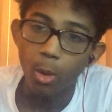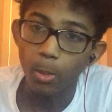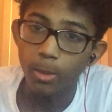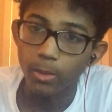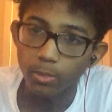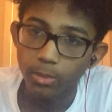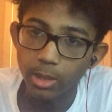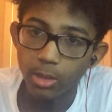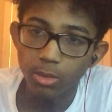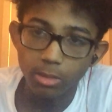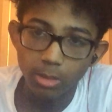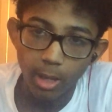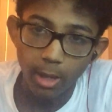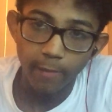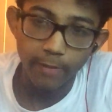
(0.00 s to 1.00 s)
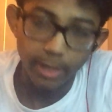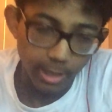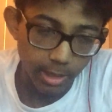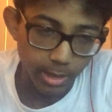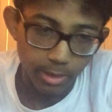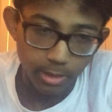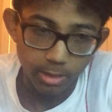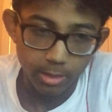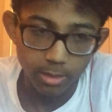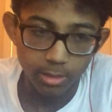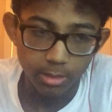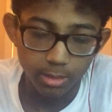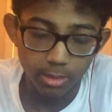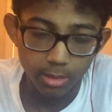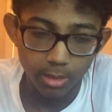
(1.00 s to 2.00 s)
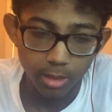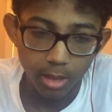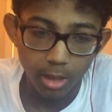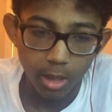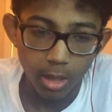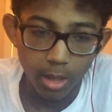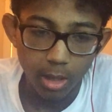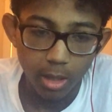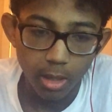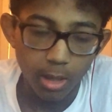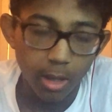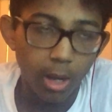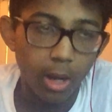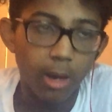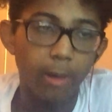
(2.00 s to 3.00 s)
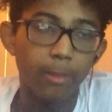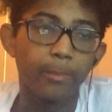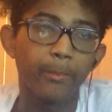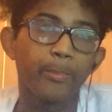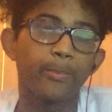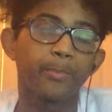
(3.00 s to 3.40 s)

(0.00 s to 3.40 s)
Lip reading: what real love is. One